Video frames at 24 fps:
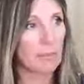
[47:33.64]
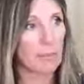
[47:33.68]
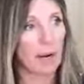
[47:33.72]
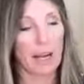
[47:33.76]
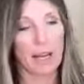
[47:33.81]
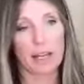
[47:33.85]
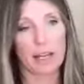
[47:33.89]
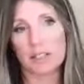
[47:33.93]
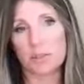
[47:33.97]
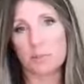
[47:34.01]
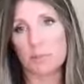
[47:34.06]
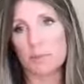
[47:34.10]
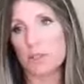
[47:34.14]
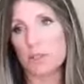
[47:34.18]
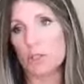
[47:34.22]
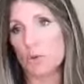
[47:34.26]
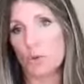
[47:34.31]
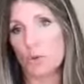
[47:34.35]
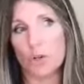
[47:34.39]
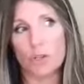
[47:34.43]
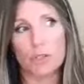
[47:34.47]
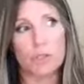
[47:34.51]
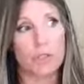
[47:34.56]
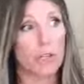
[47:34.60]
My husband
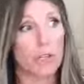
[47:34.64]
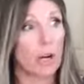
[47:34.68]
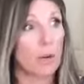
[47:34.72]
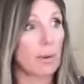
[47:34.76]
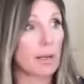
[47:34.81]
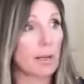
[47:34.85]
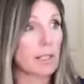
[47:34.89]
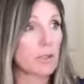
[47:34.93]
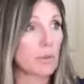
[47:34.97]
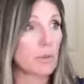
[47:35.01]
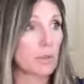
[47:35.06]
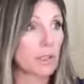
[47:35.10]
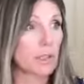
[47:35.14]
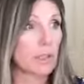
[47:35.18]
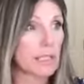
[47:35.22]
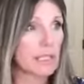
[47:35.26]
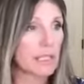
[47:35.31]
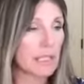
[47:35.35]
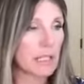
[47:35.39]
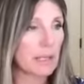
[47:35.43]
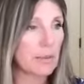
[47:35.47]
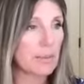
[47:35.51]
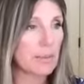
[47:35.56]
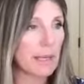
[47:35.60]
snores. Nobody's really
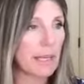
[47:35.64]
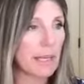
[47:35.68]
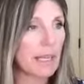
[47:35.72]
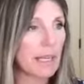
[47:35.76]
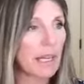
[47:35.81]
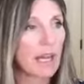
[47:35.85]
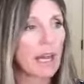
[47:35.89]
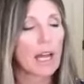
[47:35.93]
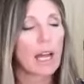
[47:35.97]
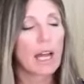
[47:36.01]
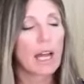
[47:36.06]
sleeping.